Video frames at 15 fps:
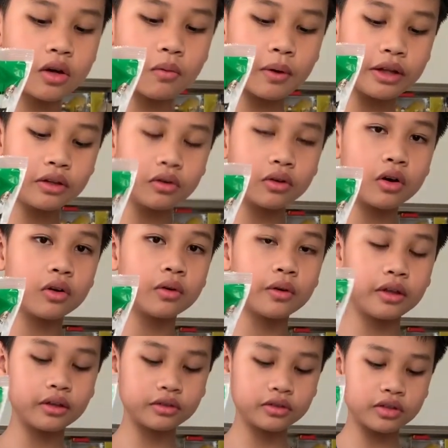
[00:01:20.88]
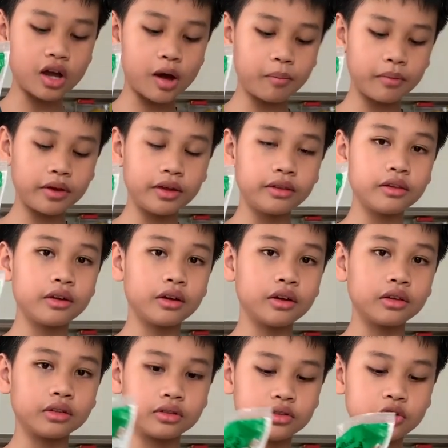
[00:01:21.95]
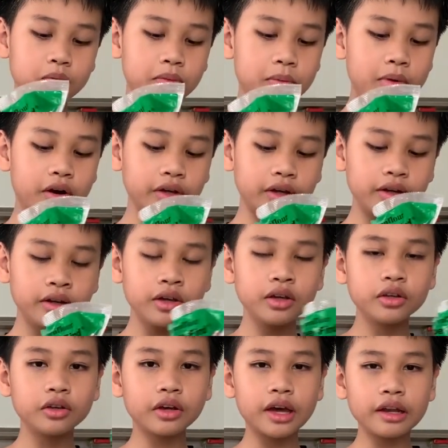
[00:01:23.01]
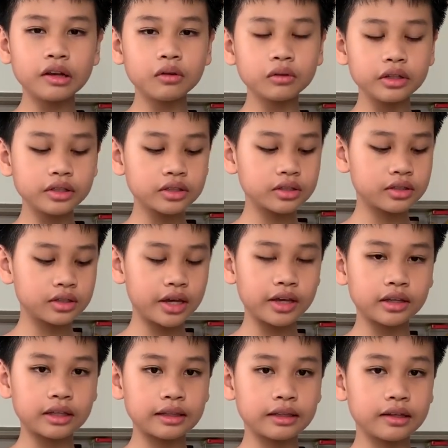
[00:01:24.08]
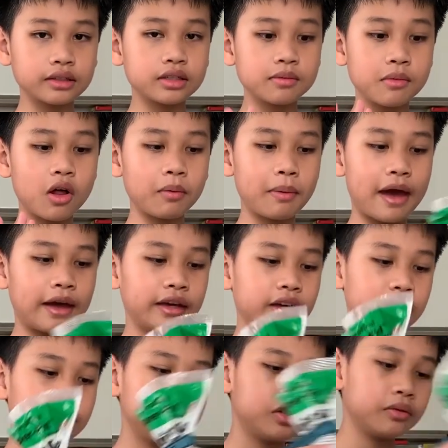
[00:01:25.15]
when you go shop in the supermarket, you can only just take the small packet.